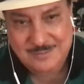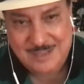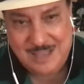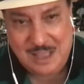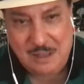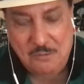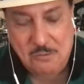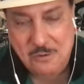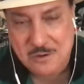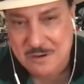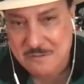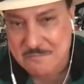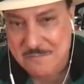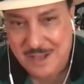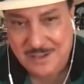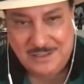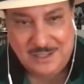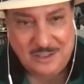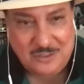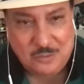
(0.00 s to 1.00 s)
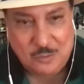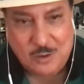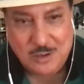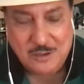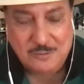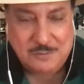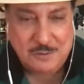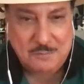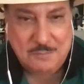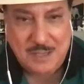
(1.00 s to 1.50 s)
I wouldn't have met these
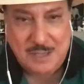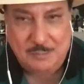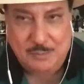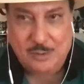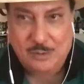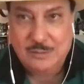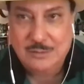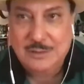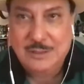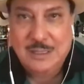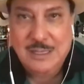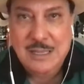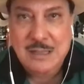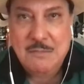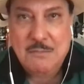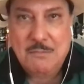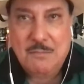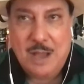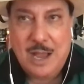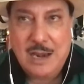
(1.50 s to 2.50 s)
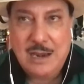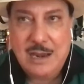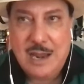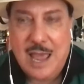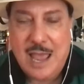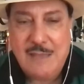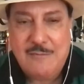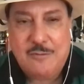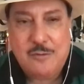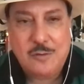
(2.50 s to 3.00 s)
wonderful people. My
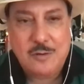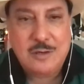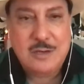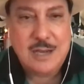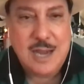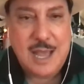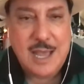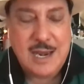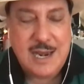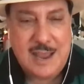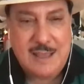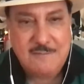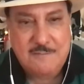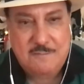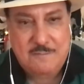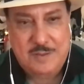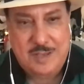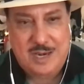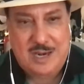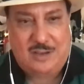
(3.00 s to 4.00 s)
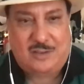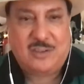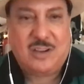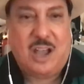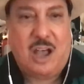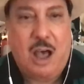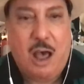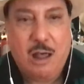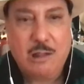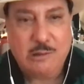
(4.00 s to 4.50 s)
life would not have been as
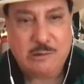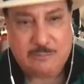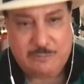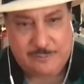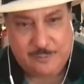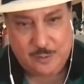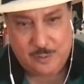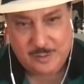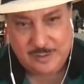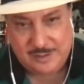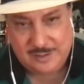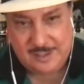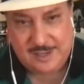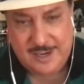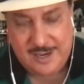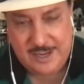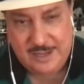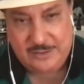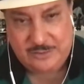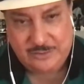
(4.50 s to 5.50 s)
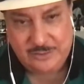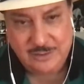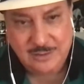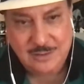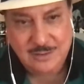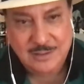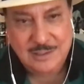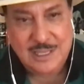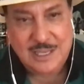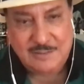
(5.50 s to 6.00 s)
colorful as it is
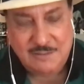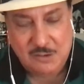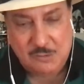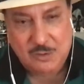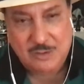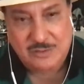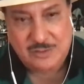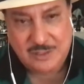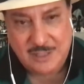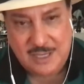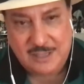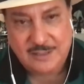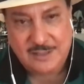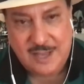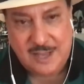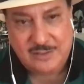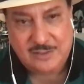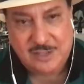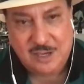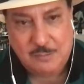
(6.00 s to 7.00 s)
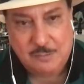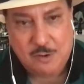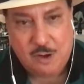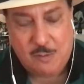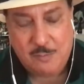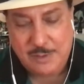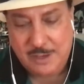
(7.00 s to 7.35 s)
if it wasn't that destiny brought